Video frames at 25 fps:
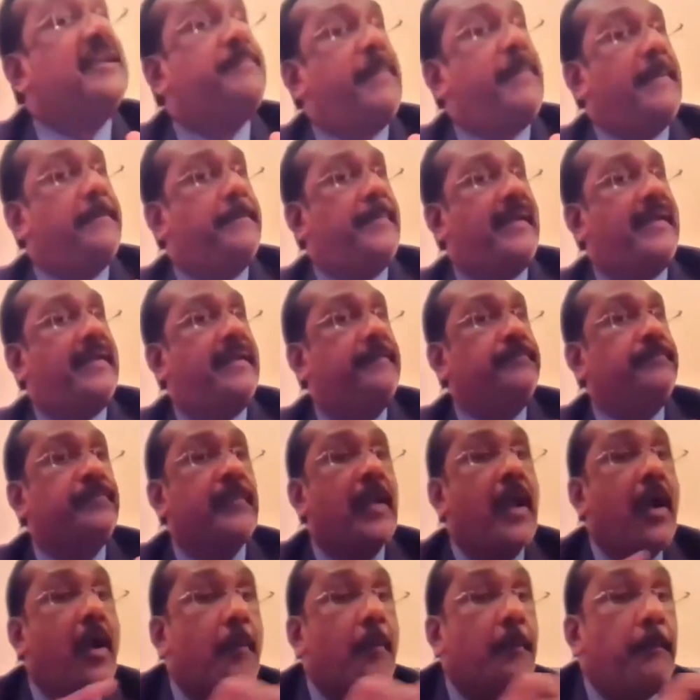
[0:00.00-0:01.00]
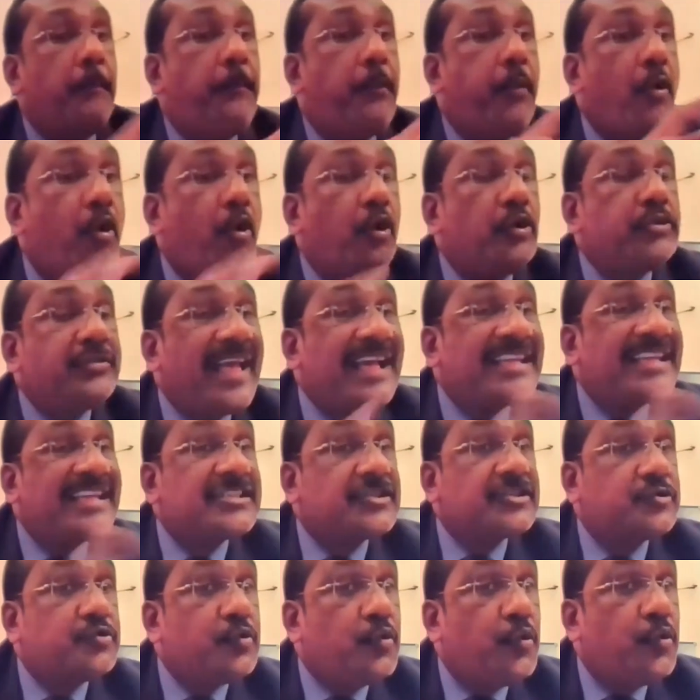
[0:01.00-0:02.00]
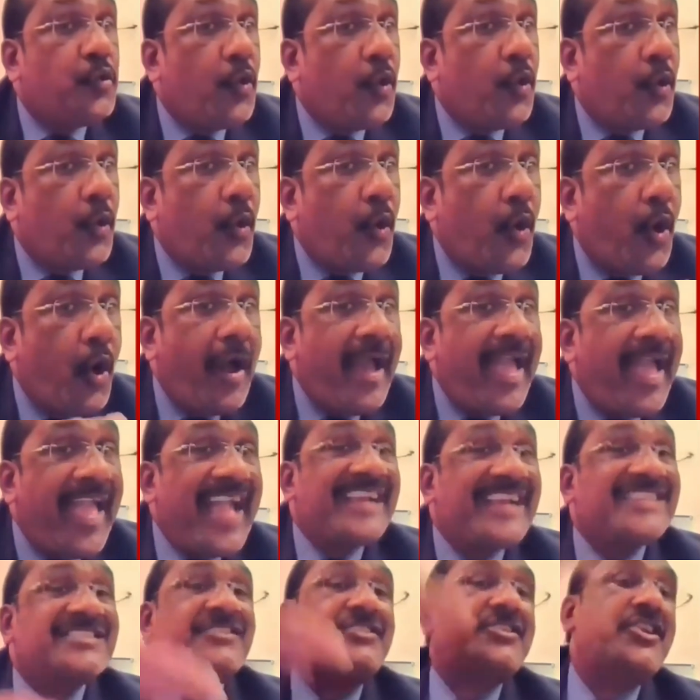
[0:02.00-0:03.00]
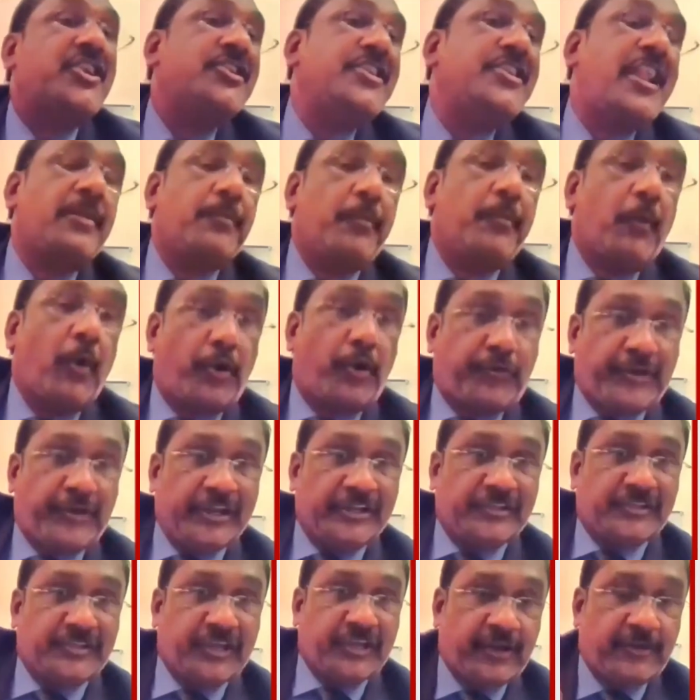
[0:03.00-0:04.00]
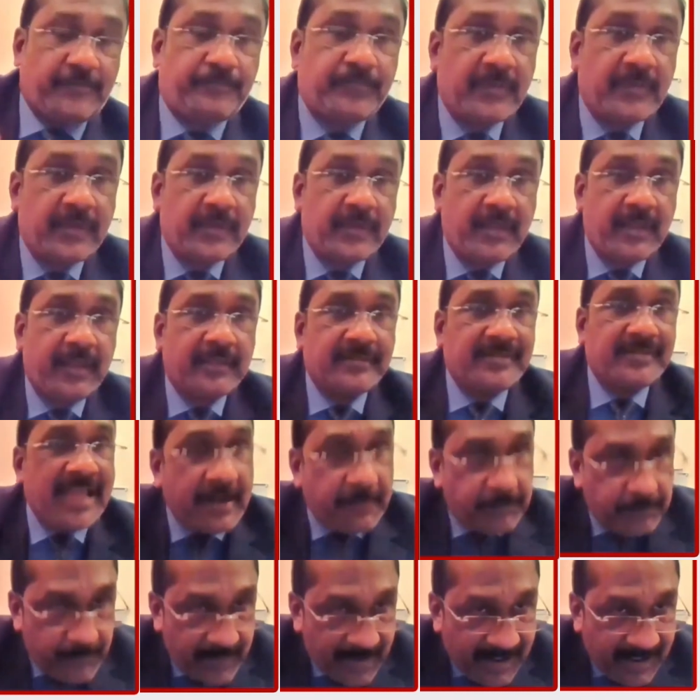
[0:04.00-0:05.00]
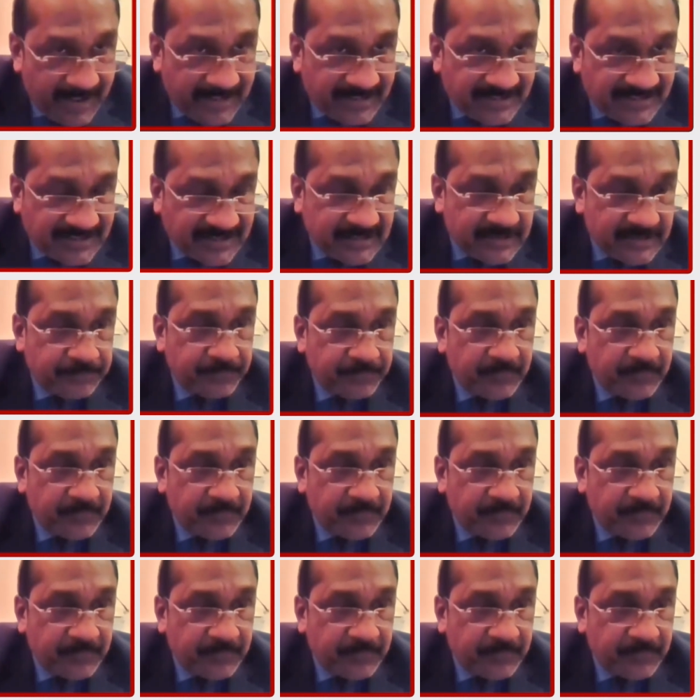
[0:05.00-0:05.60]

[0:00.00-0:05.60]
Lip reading: paper, both has to go external moderation. That means